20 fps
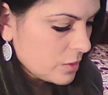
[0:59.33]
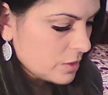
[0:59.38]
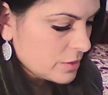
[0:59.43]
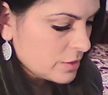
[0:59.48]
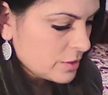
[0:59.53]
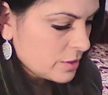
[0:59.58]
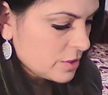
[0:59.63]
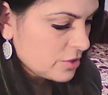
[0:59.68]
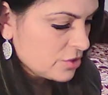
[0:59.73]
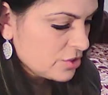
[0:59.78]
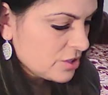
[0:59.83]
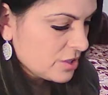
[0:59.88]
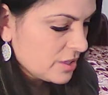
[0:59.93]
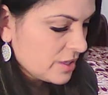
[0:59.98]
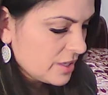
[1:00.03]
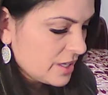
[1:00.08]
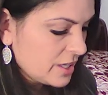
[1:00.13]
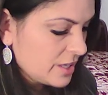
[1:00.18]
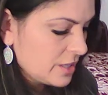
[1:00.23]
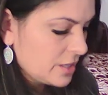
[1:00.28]
So there's a
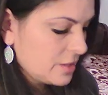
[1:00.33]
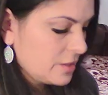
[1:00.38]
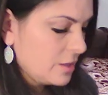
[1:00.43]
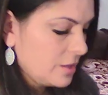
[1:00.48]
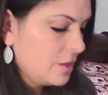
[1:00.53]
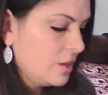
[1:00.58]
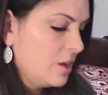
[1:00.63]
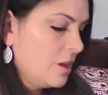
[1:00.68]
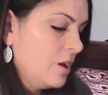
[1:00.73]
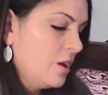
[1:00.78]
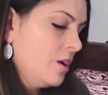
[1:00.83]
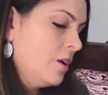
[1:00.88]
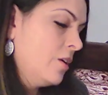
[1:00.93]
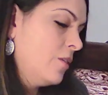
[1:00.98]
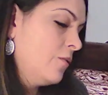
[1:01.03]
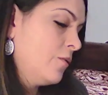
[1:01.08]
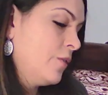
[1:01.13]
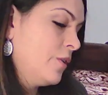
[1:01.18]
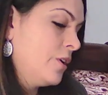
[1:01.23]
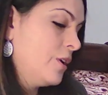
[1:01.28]
need
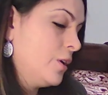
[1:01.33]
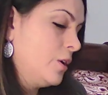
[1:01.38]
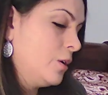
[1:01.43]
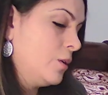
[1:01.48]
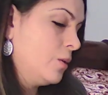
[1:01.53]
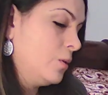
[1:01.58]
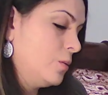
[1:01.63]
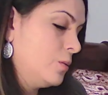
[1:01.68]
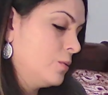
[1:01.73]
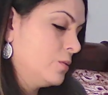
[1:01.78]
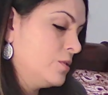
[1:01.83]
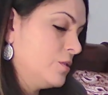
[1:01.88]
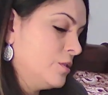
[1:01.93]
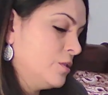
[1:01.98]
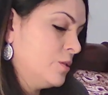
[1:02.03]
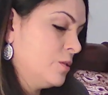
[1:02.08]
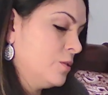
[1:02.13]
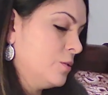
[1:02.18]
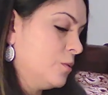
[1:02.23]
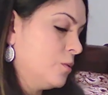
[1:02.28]
for you
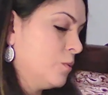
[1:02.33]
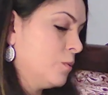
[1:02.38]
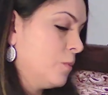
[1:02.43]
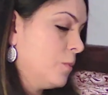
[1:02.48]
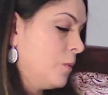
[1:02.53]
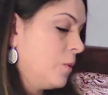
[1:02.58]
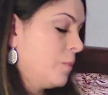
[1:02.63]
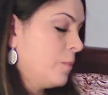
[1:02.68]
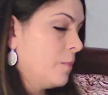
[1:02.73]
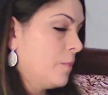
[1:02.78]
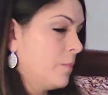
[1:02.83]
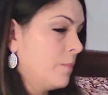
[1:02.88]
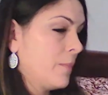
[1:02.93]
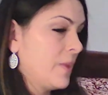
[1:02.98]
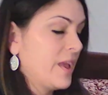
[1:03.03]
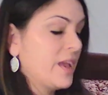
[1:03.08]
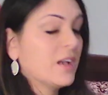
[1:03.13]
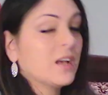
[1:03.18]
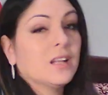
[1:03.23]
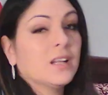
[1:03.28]
to
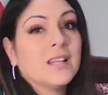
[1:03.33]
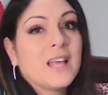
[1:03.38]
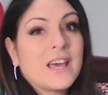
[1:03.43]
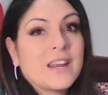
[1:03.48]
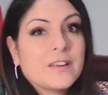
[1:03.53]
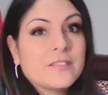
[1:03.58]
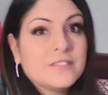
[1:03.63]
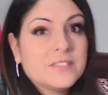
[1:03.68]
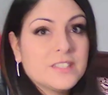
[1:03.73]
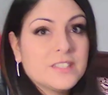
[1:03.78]
make a lot of